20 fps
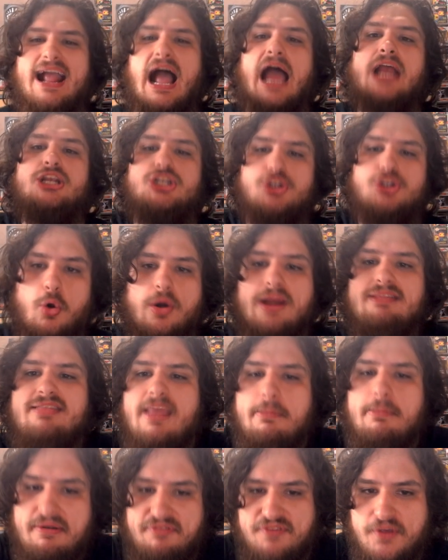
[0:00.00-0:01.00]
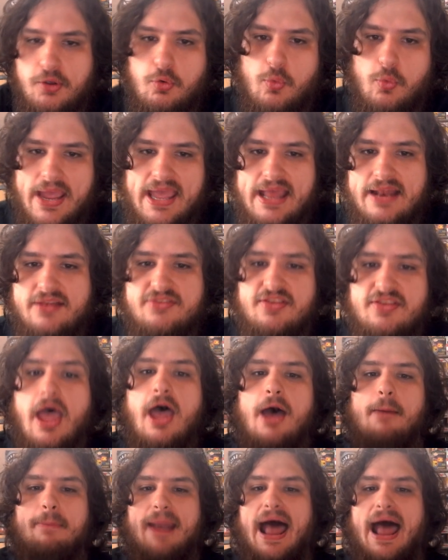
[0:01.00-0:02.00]
I shorted them a few wins,
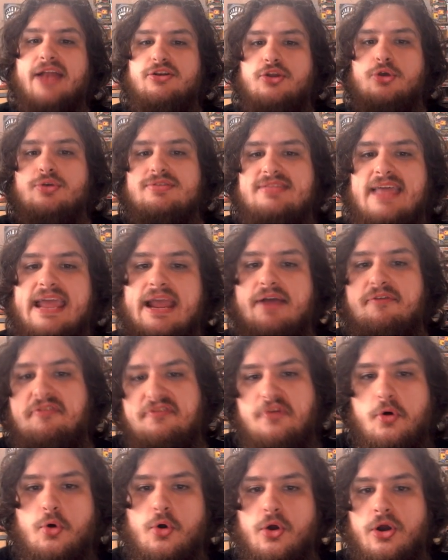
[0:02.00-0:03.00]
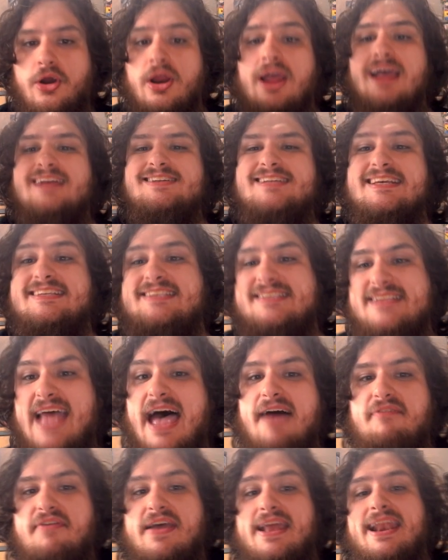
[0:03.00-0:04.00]
but I do think 4 to
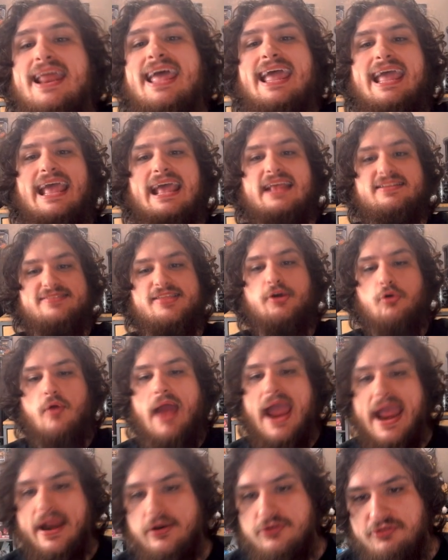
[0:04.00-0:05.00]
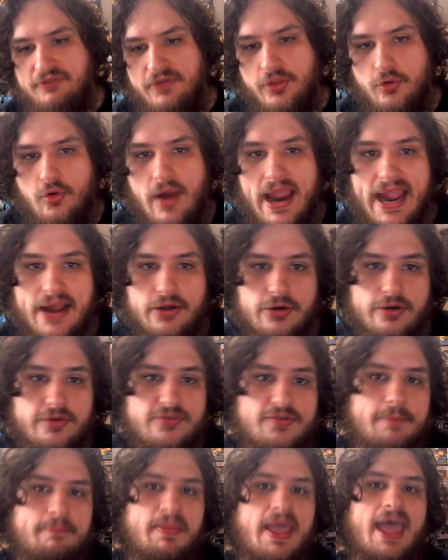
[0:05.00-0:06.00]
7 is the range for the
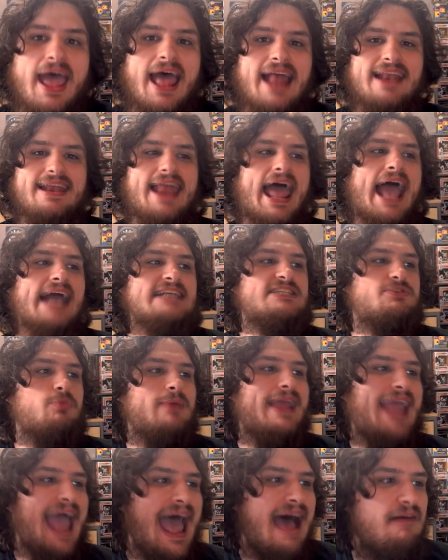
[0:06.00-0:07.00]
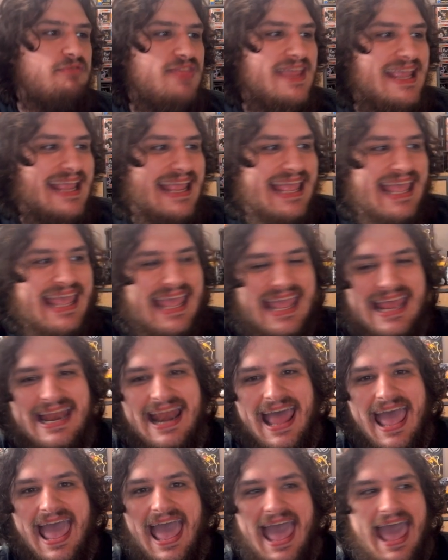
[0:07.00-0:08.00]
Raiders. Next, we have the
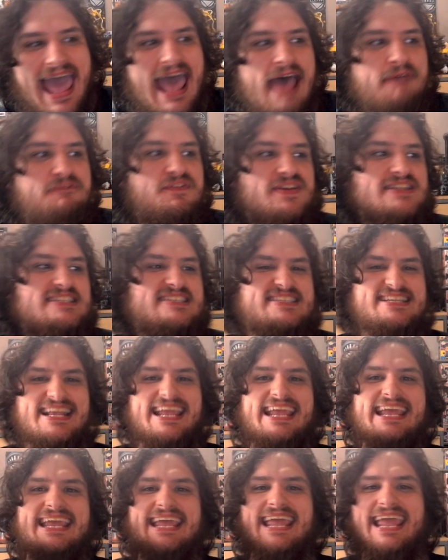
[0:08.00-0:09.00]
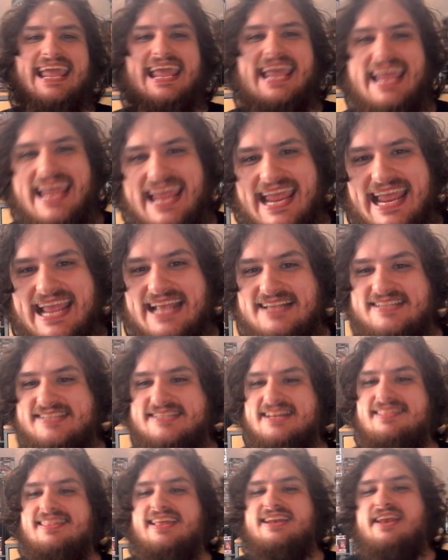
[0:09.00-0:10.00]
NFC
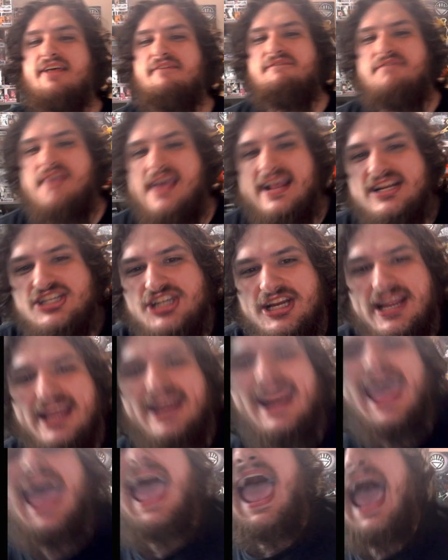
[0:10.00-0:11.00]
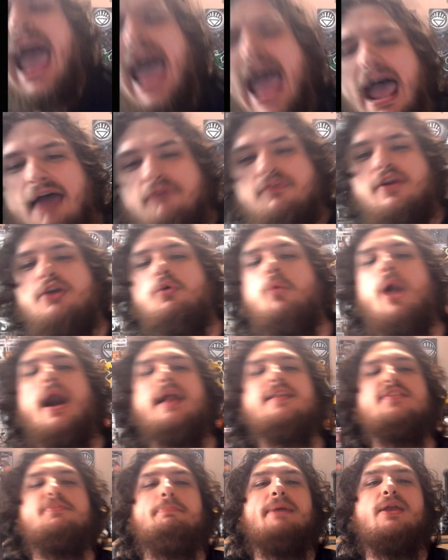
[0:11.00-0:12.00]
East, the division
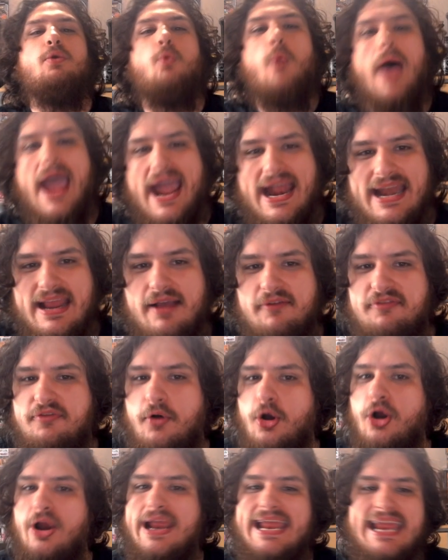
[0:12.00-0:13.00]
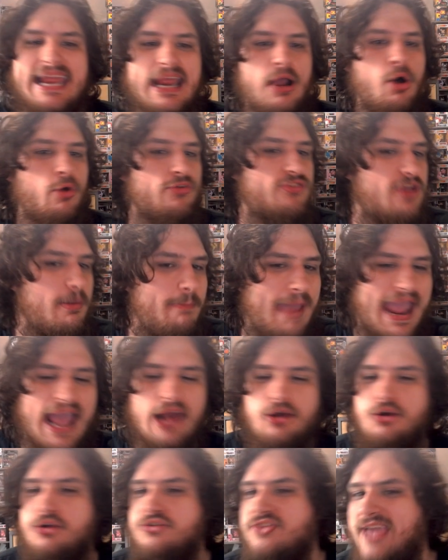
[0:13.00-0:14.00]
everyone's been waiting for. Eagles,
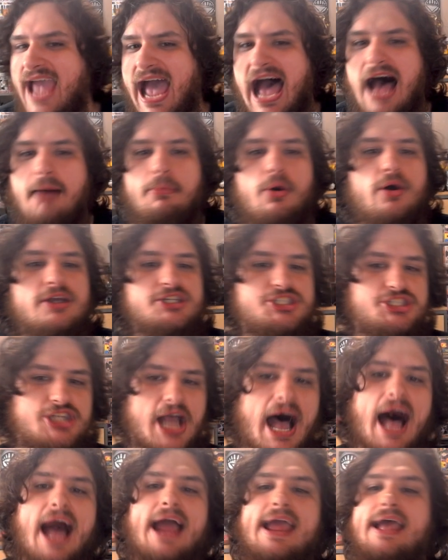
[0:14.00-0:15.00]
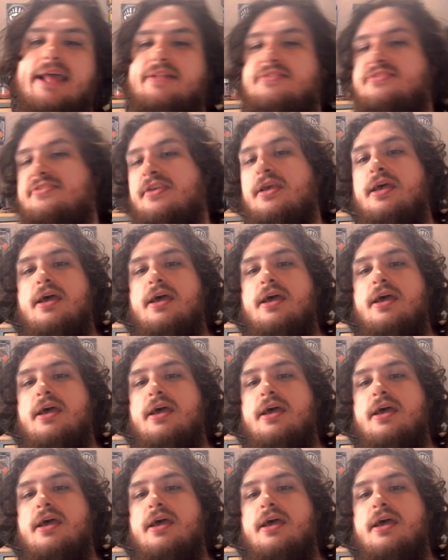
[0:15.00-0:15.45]
Commanders, Cowboys, Giants.